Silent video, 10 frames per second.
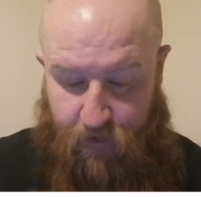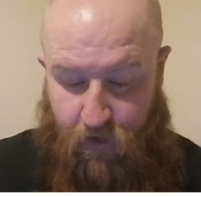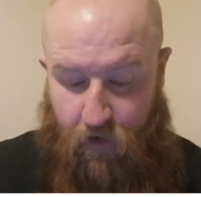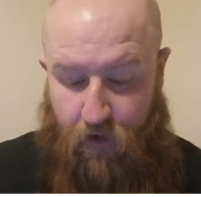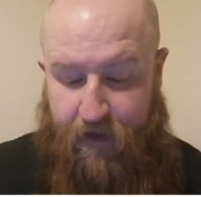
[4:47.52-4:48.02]
The
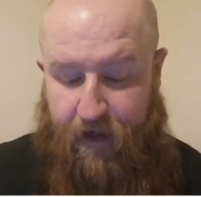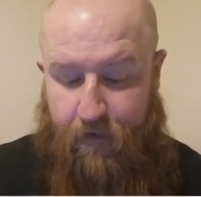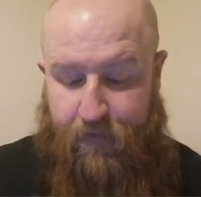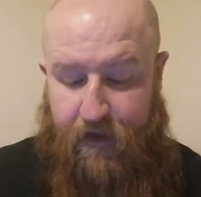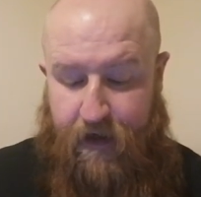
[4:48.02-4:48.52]
court
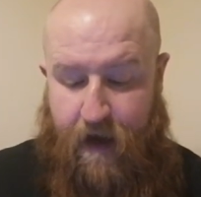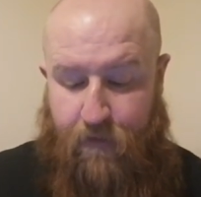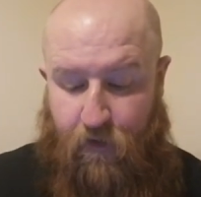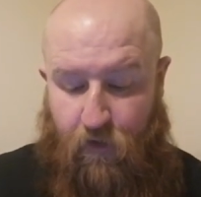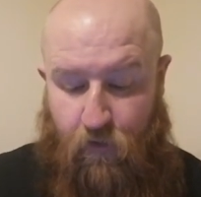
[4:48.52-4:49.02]
hearing in
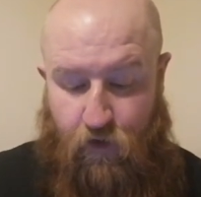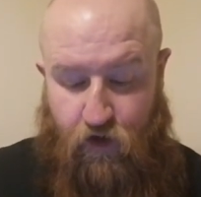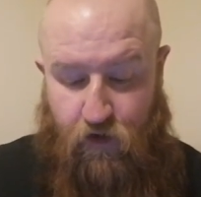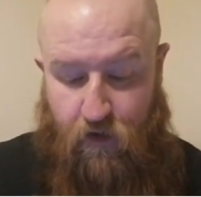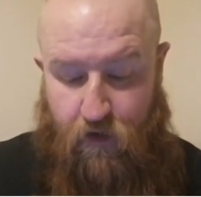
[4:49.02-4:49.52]
April
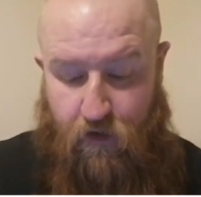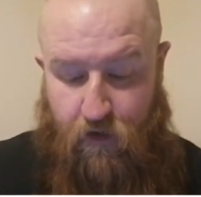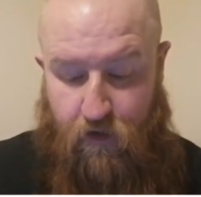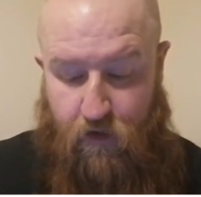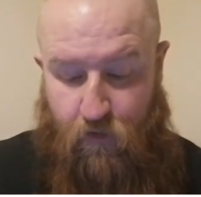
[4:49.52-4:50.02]

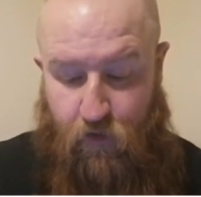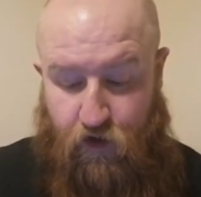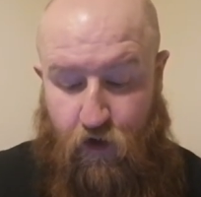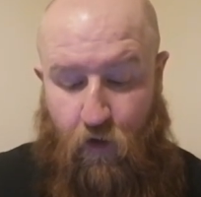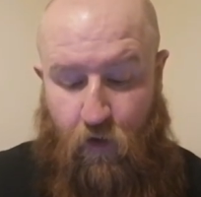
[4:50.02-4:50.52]

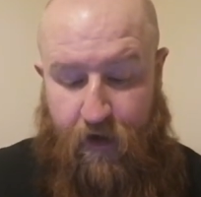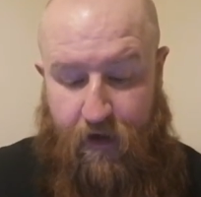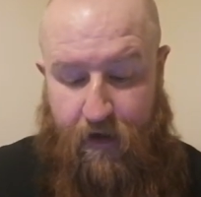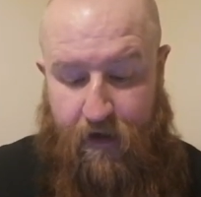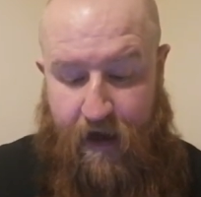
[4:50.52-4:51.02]
was told
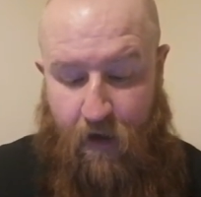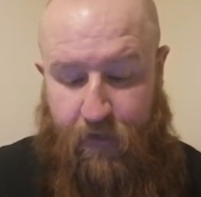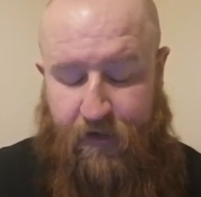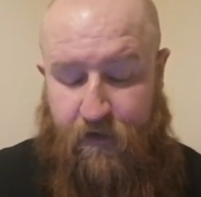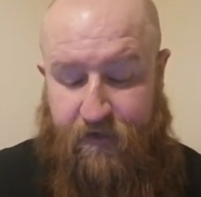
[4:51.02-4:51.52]
how
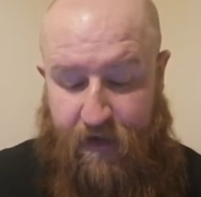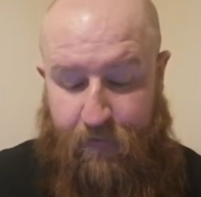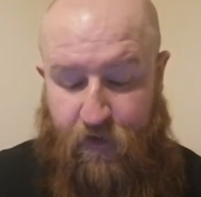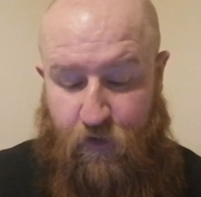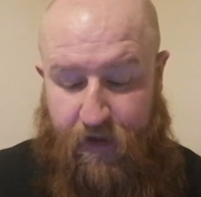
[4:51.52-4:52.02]
in
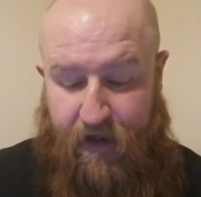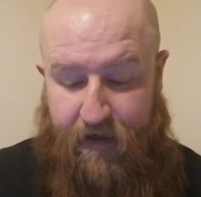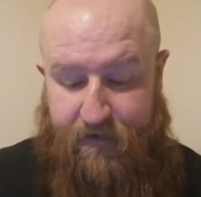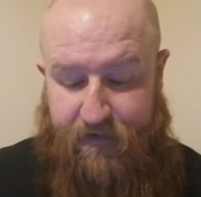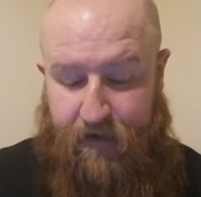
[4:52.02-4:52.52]
December
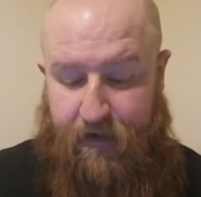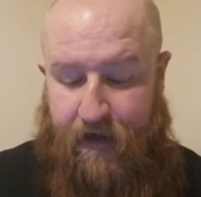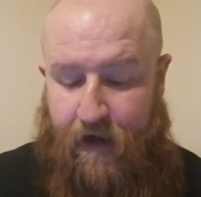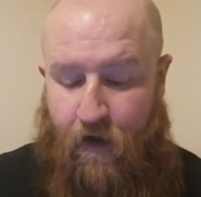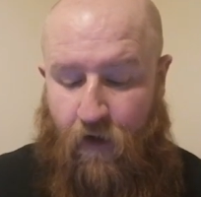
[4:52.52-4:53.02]
2018,
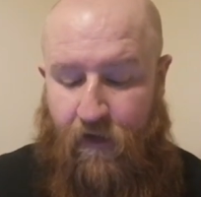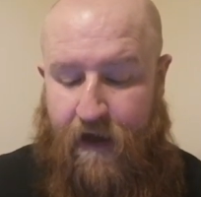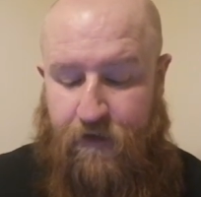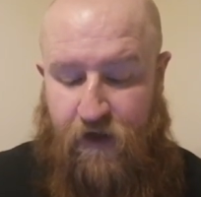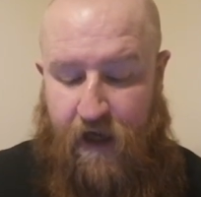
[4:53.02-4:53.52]
in an
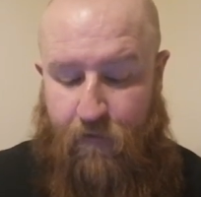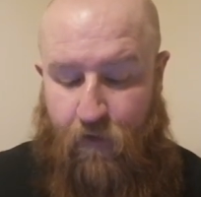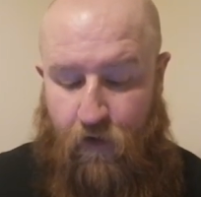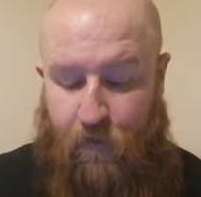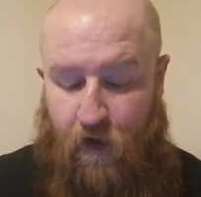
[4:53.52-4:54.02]
online chat
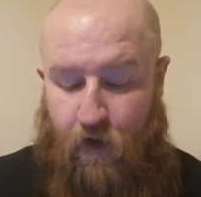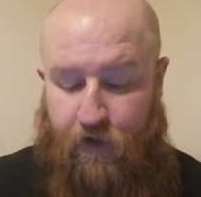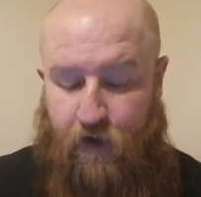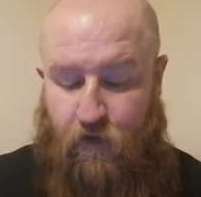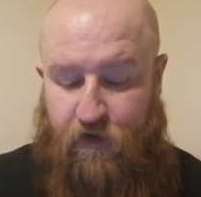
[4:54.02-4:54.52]
room
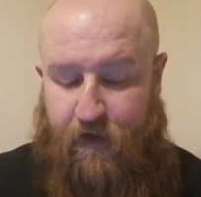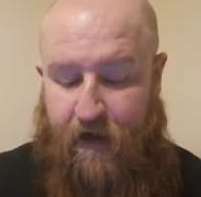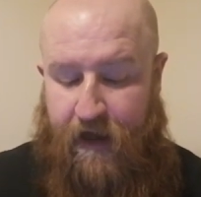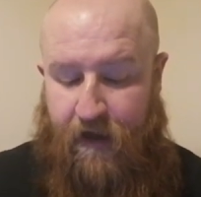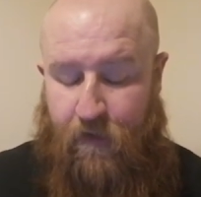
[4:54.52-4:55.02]
using the
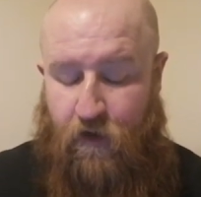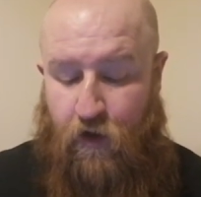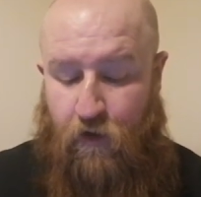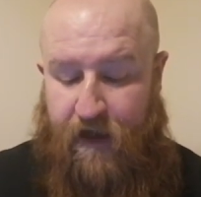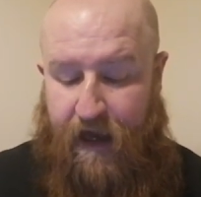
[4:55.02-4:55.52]
name
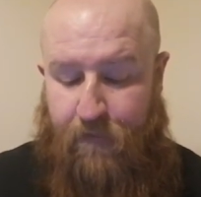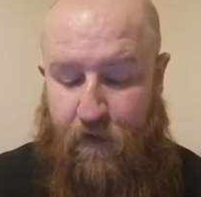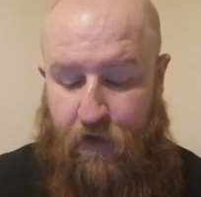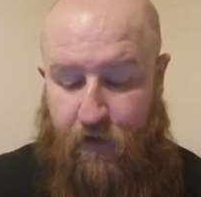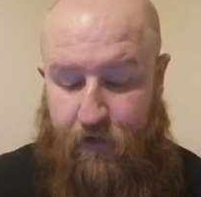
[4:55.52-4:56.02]
UK
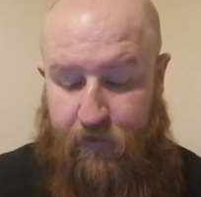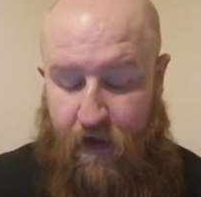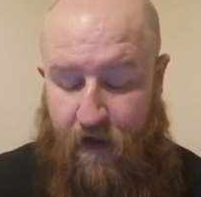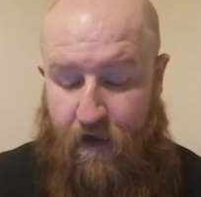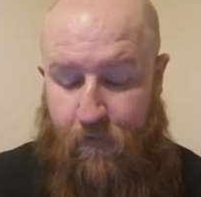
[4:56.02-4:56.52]
Perv,
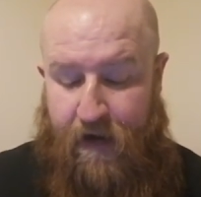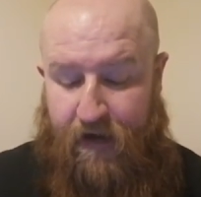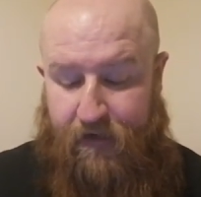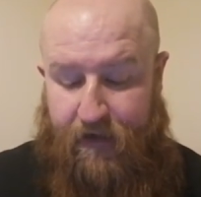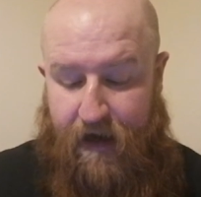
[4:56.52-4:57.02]

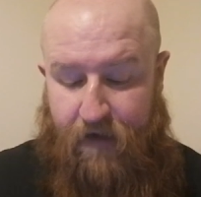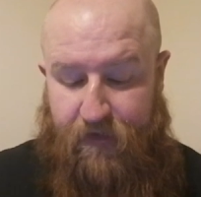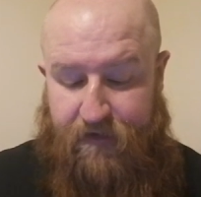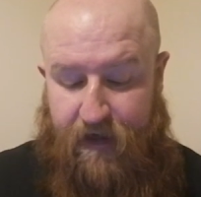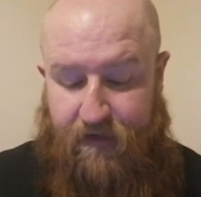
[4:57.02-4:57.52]
Macklin
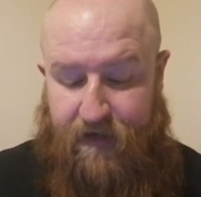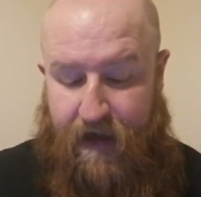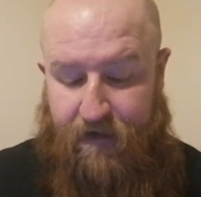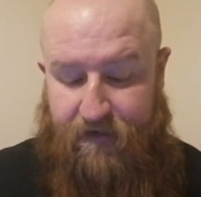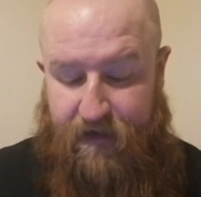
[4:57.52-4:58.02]
advertised
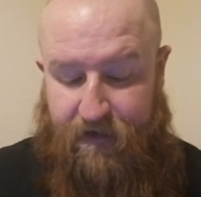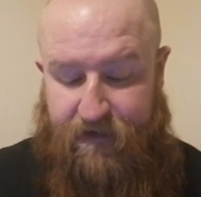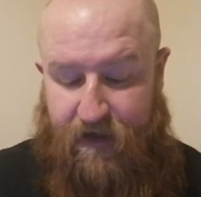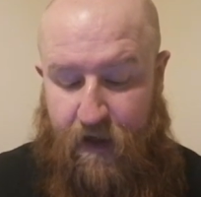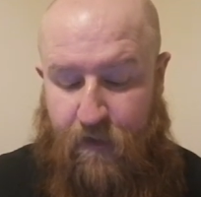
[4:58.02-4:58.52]

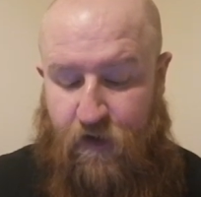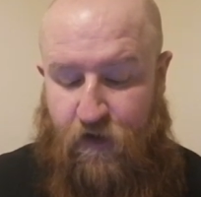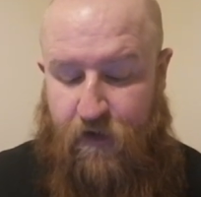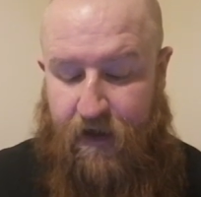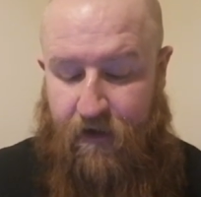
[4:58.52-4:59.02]
access to
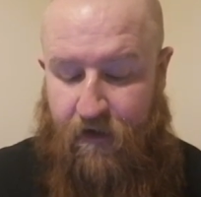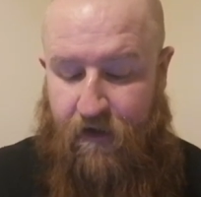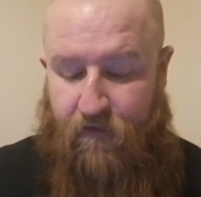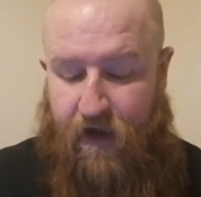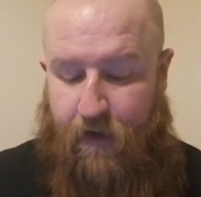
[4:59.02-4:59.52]
imagery
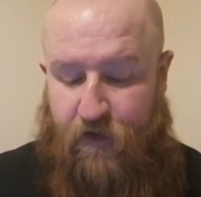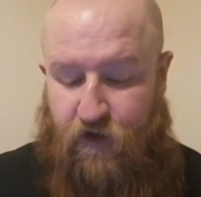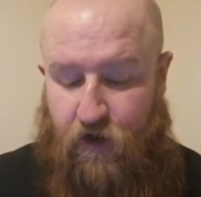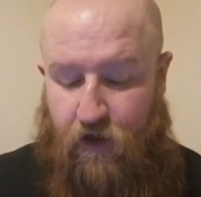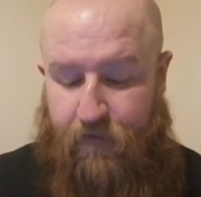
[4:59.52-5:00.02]
via a
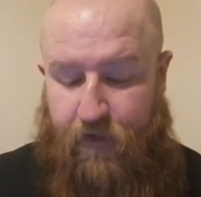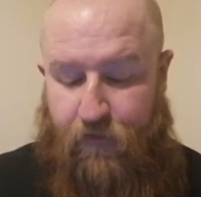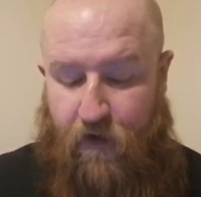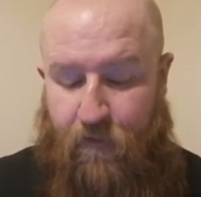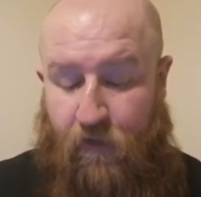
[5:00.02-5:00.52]
server
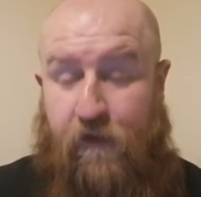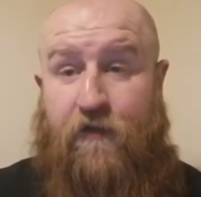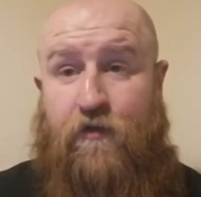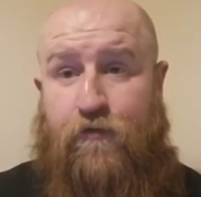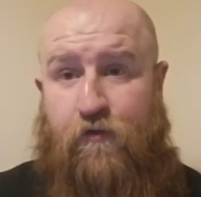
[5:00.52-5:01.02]
for a monthly
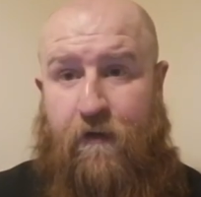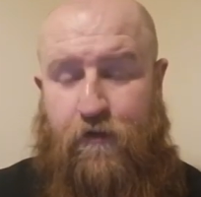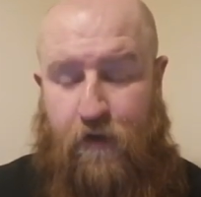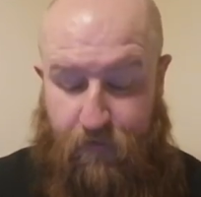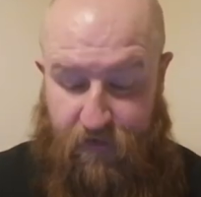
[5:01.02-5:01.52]

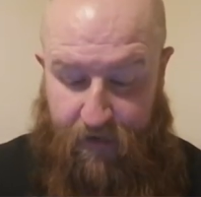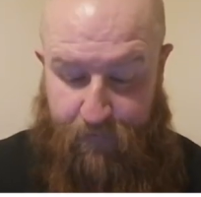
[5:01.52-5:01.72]
subscription of